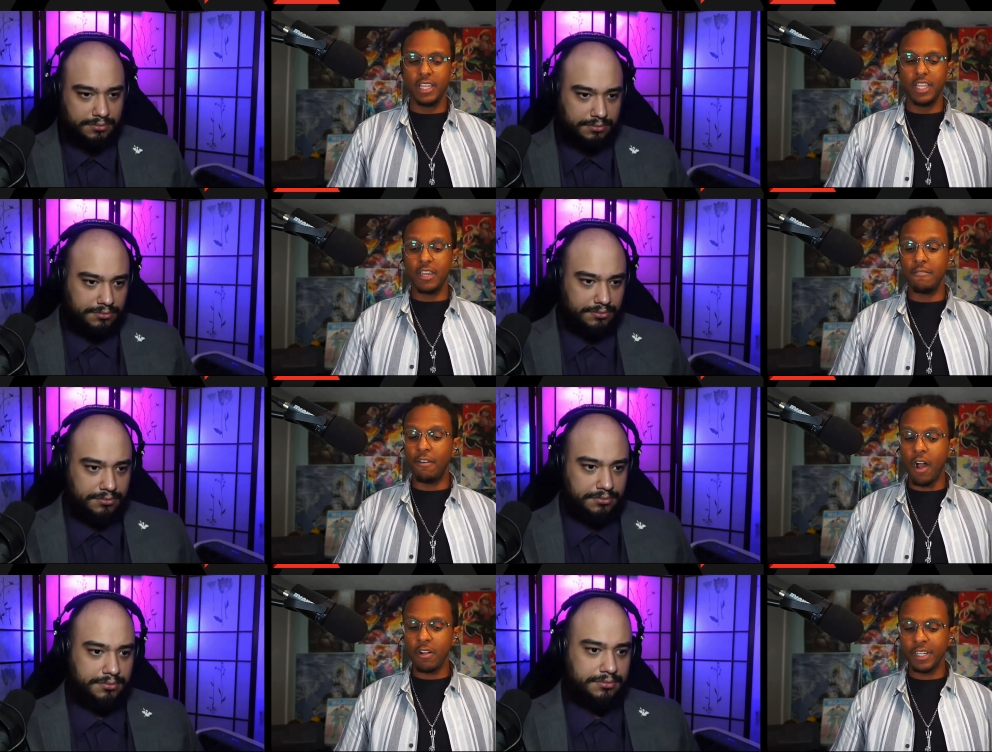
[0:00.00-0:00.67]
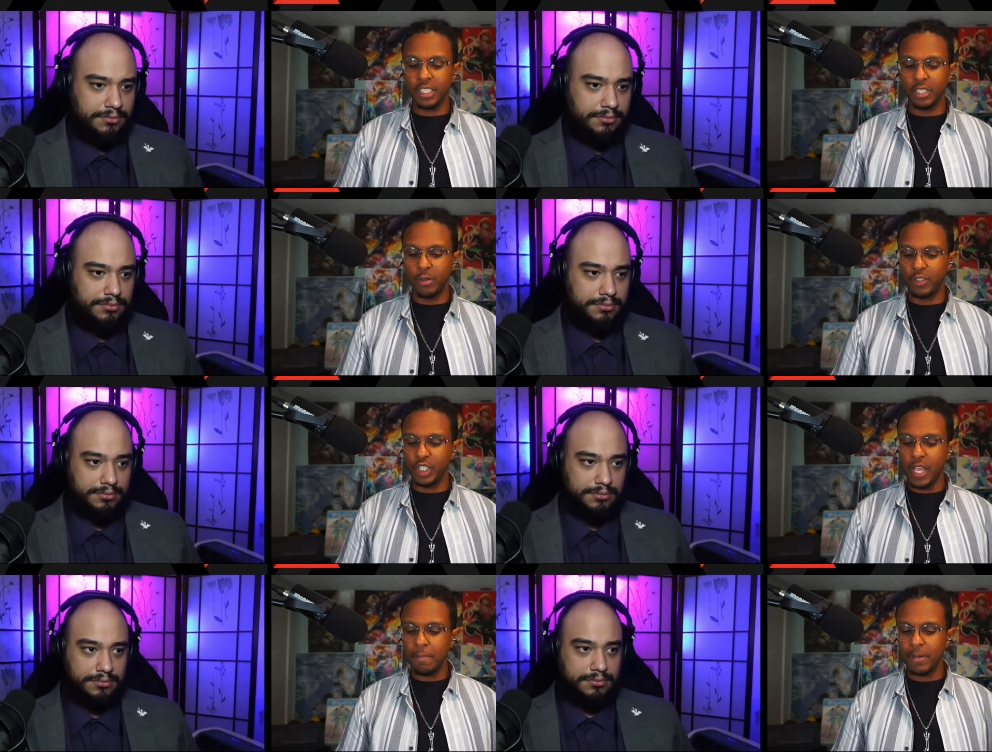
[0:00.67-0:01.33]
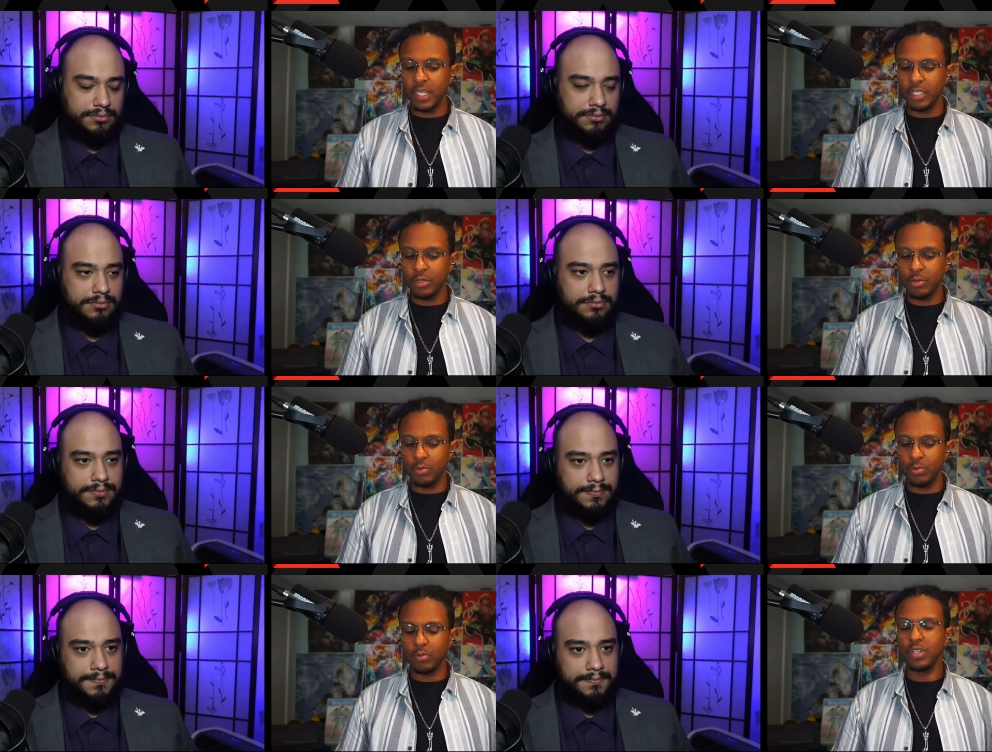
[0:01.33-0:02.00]
Speaker 1: the Avaris, you have champions
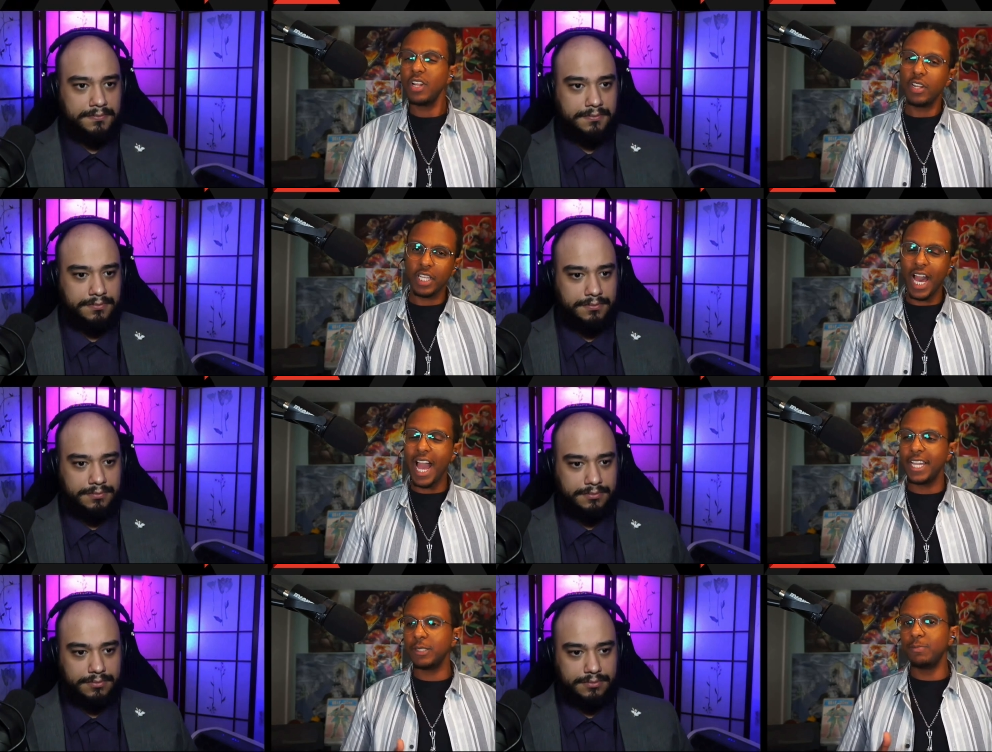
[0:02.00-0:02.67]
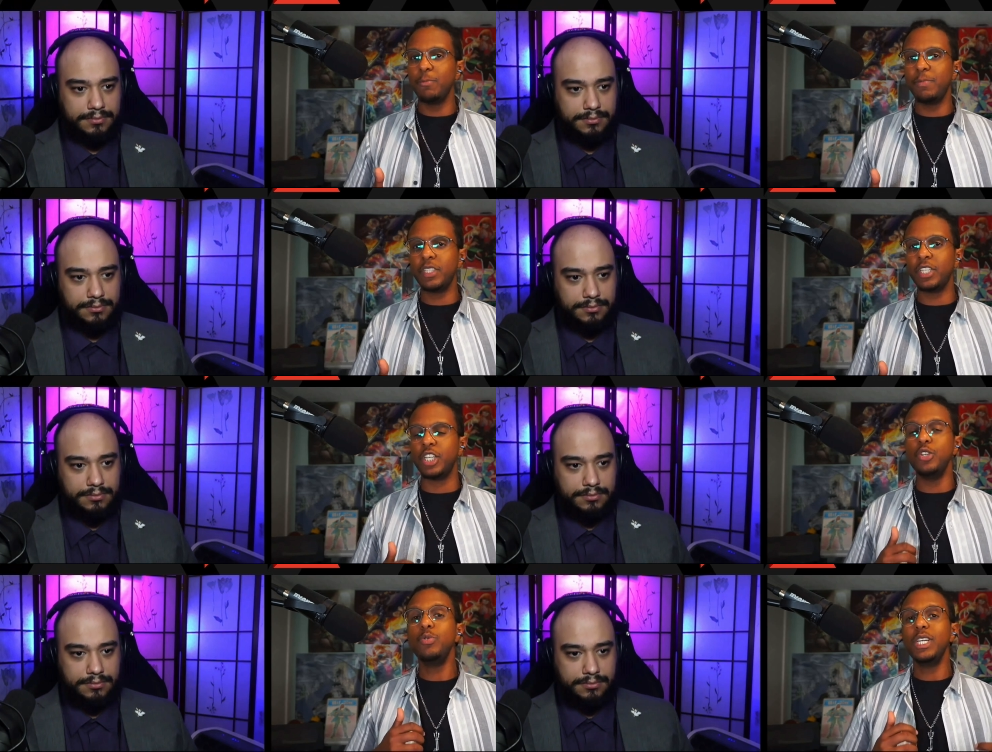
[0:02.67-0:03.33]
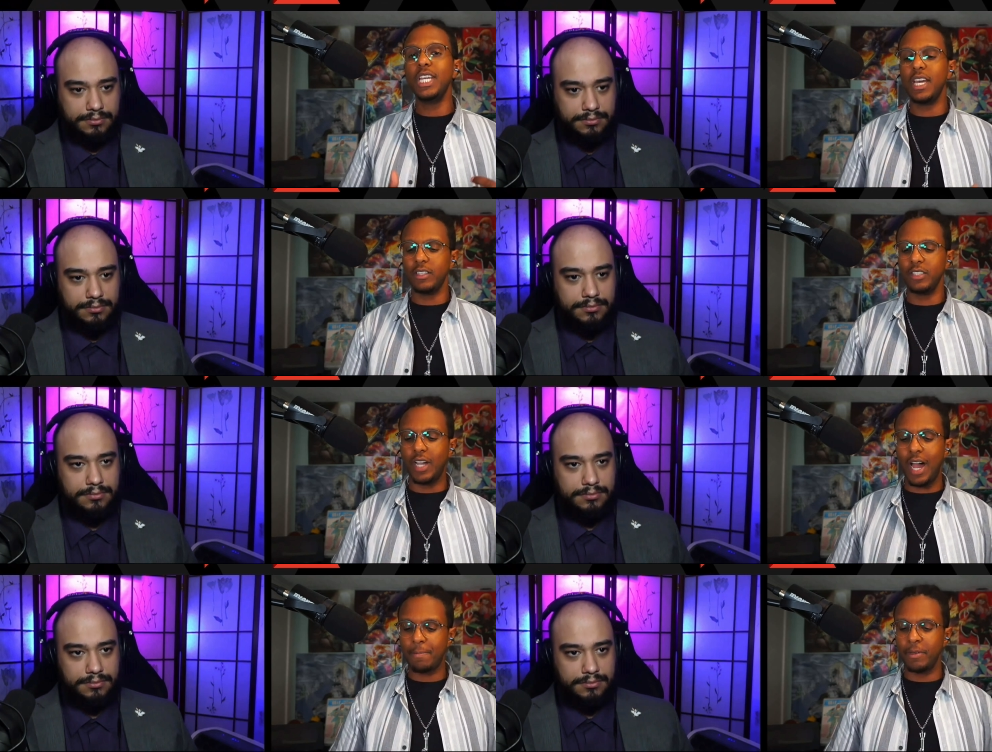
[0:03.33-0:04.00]
who not the highest mobility. You can get on
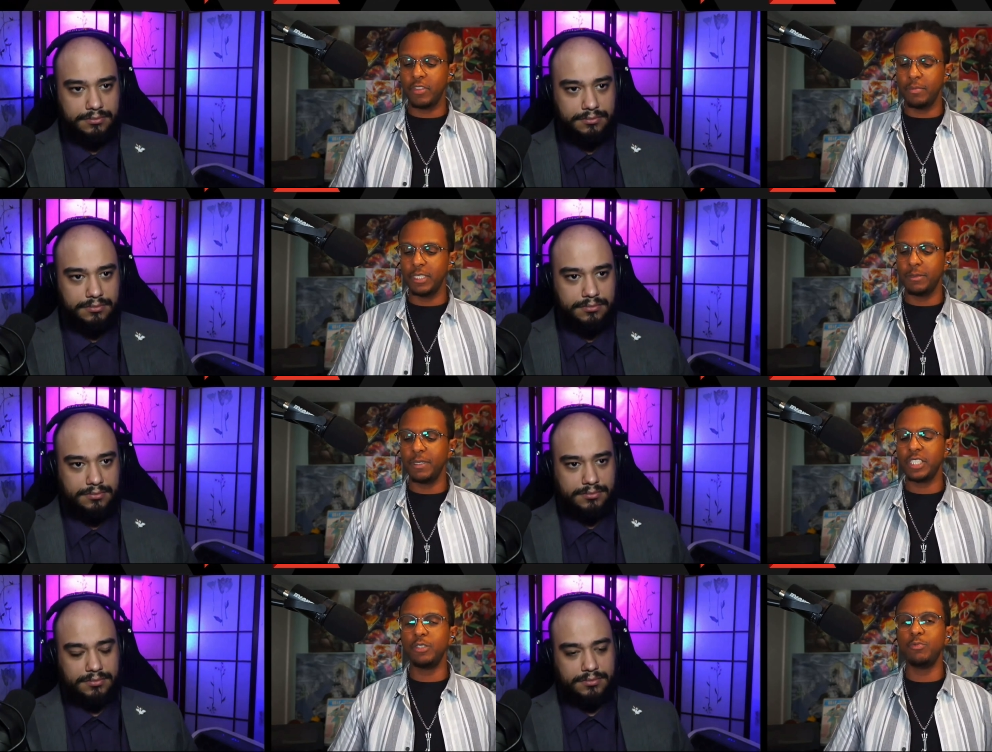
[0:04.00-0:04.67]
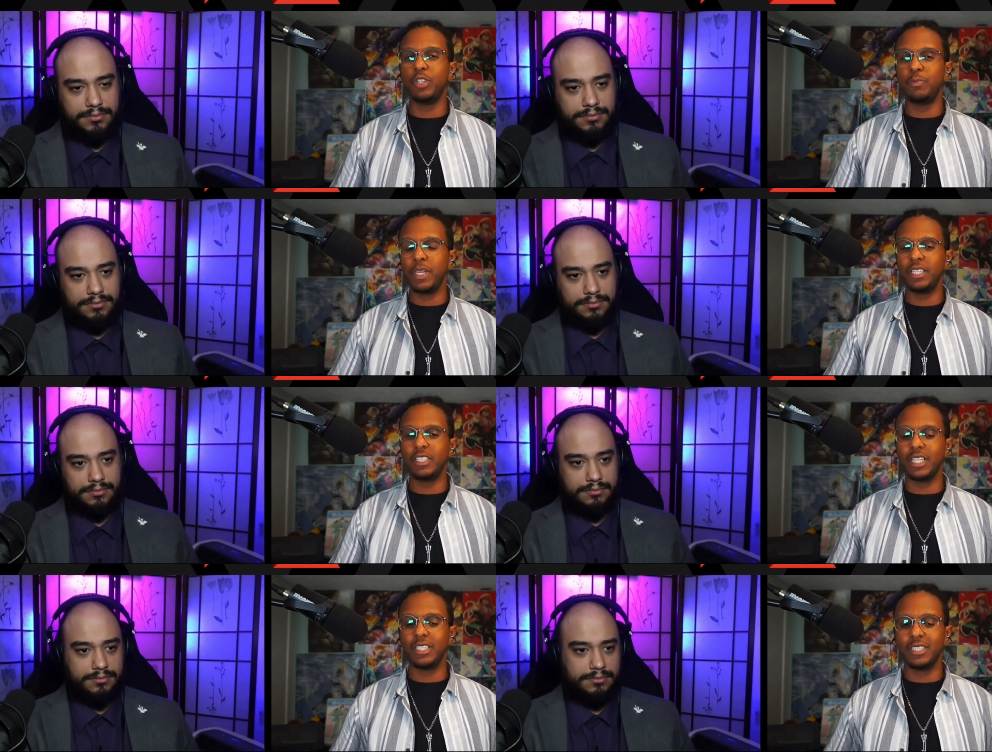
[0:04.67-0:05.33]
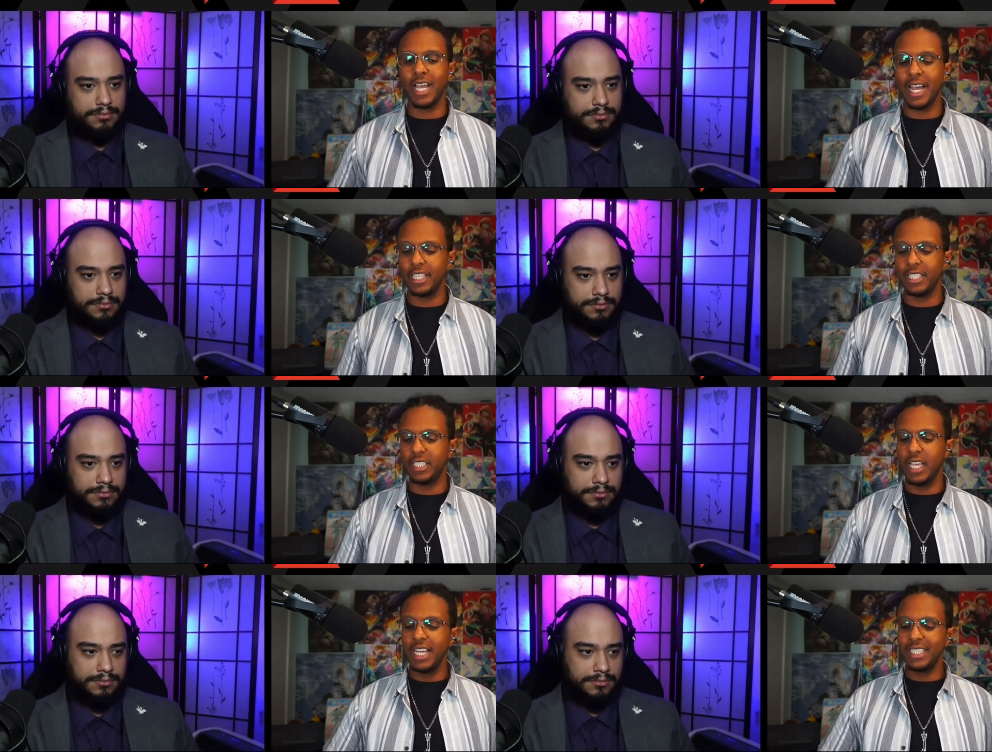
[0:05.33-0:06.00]
top of them, especially with picks like Sylas,
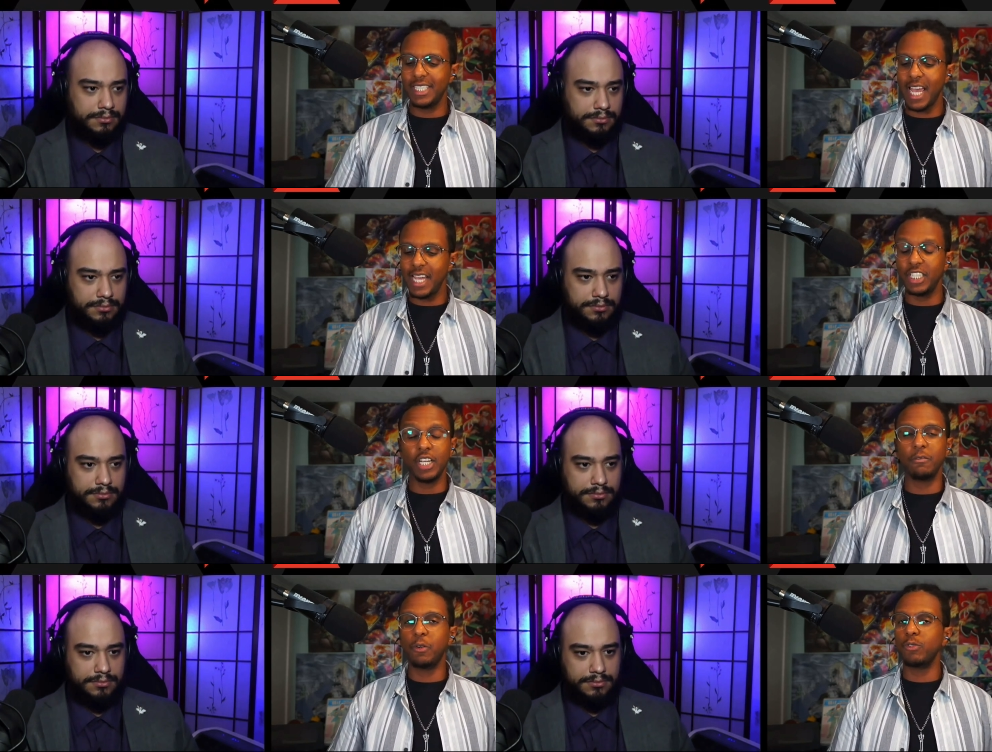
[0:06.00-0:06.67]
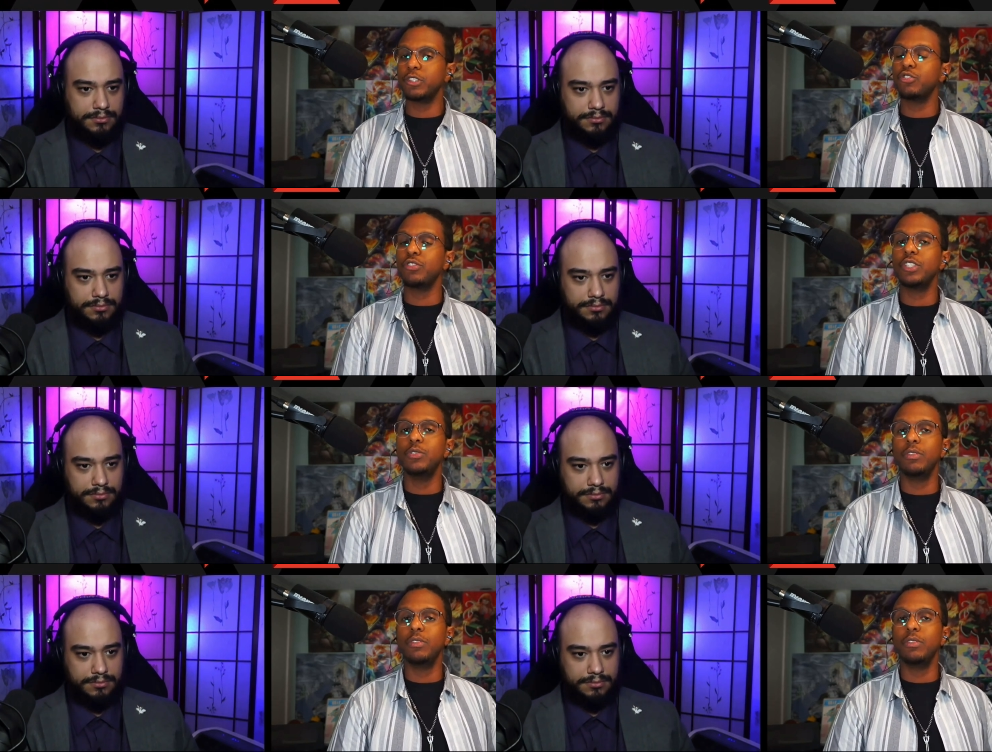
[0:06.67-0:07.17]
Sedge, and of course Trist